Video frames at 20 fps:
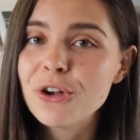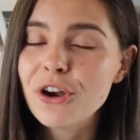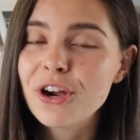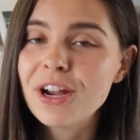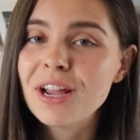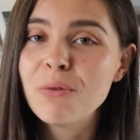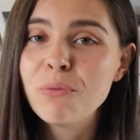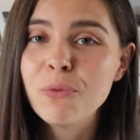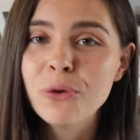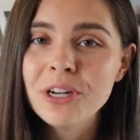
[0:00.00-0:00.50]

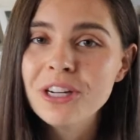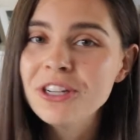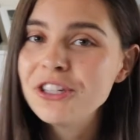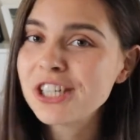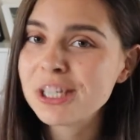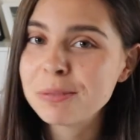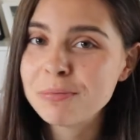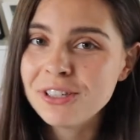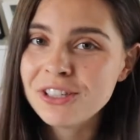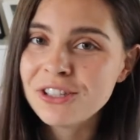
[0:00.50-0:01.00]
it wouldn't
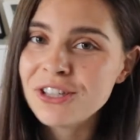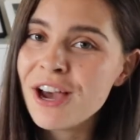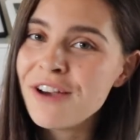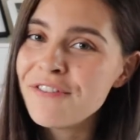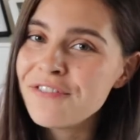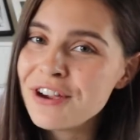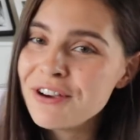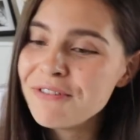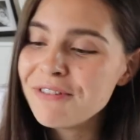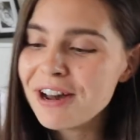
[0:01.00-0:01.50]
just be
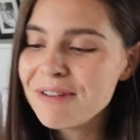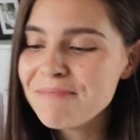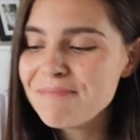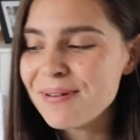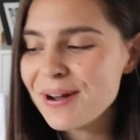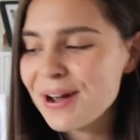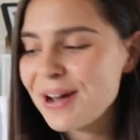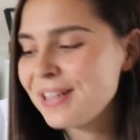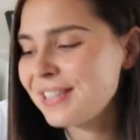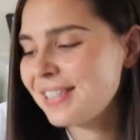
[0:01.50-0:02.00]
serving one
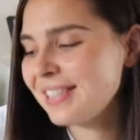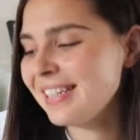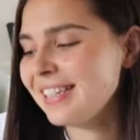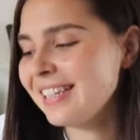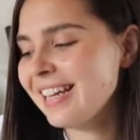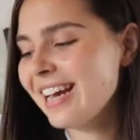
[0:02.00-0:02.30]
person.